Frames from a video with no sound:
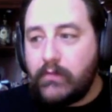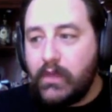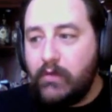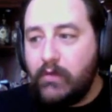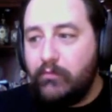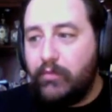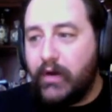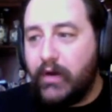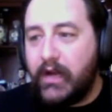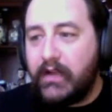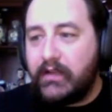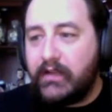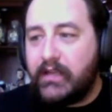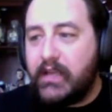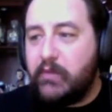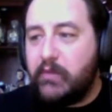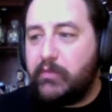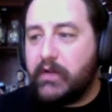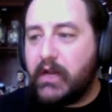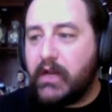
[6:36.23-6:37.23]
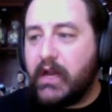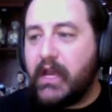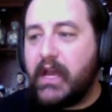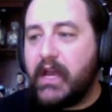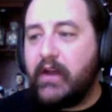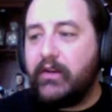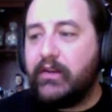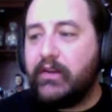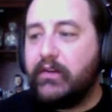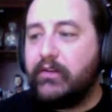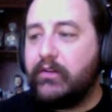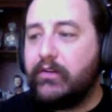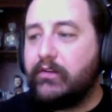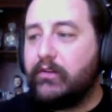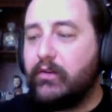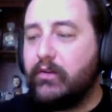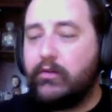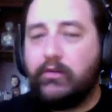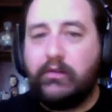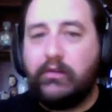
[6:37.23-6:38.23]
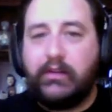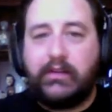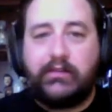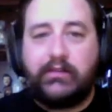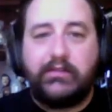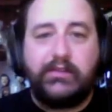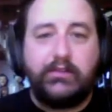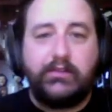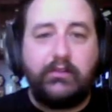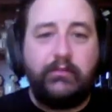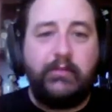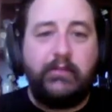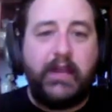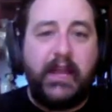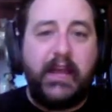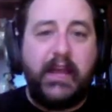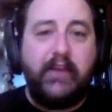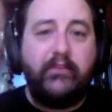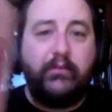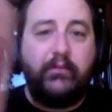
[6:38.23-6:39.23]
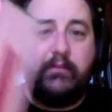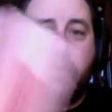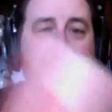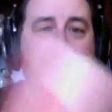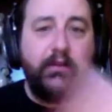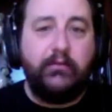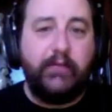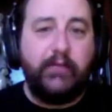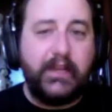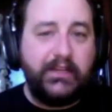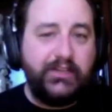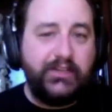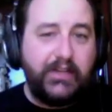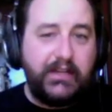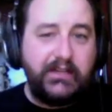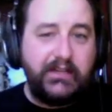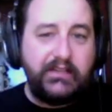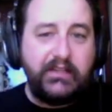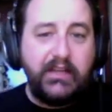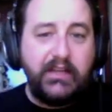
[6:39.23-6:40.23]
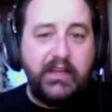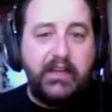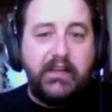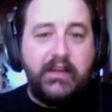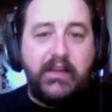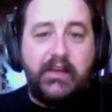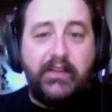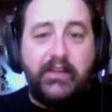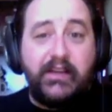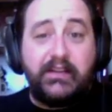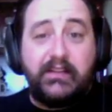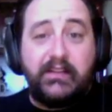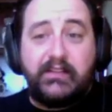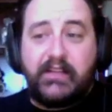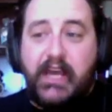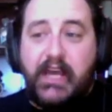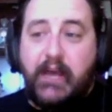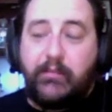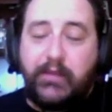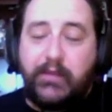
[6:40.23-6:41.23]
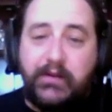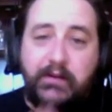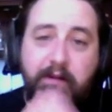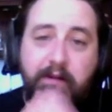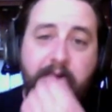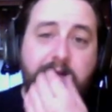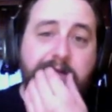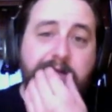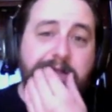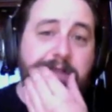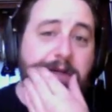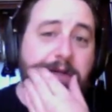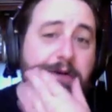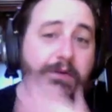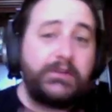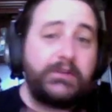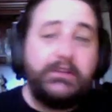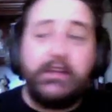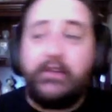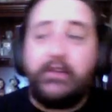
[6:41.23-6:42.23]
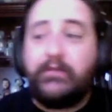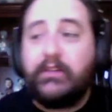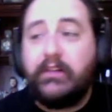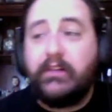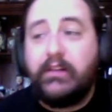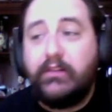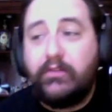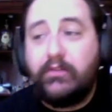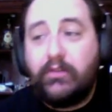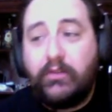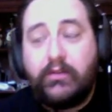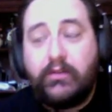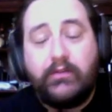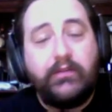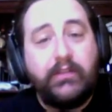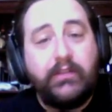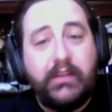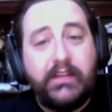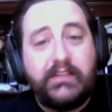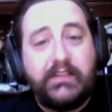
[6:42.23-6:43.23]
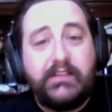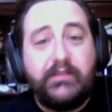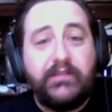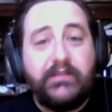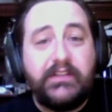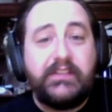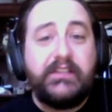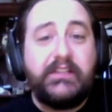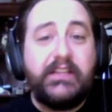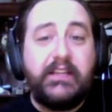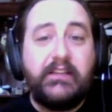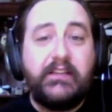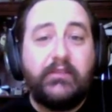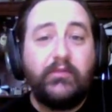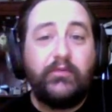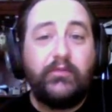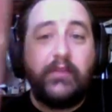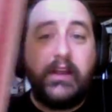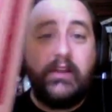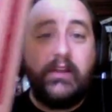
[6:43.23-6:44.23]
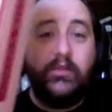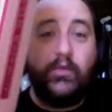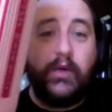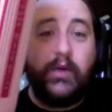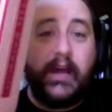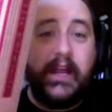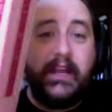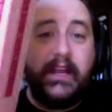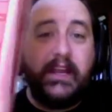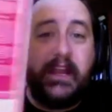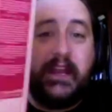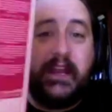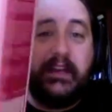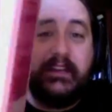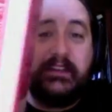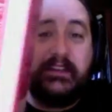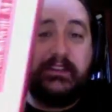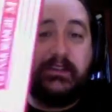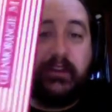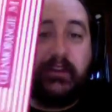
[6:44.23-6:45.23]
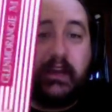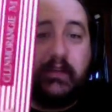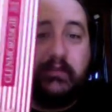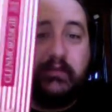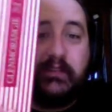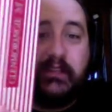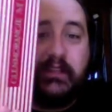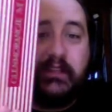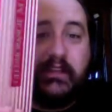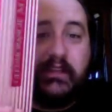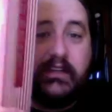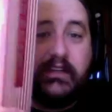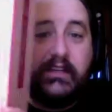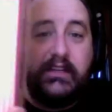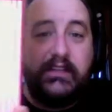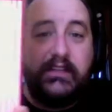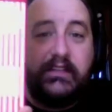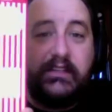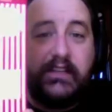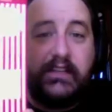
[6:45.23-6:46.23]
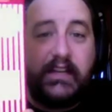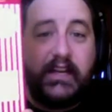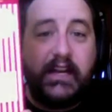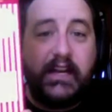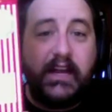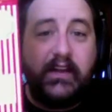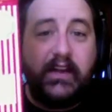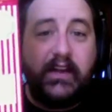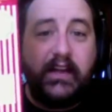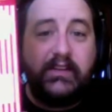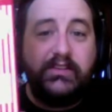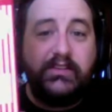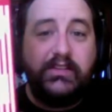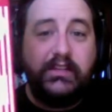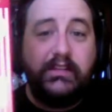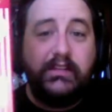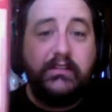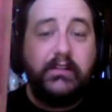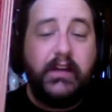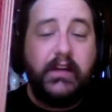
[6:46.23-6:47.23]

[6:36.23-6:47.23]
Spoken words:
But keep an eye out. You know, your local liquor store may have a bottle by chance, and that does happen. So definitely look for this. If you see the red and white candy stripes sticking out at you,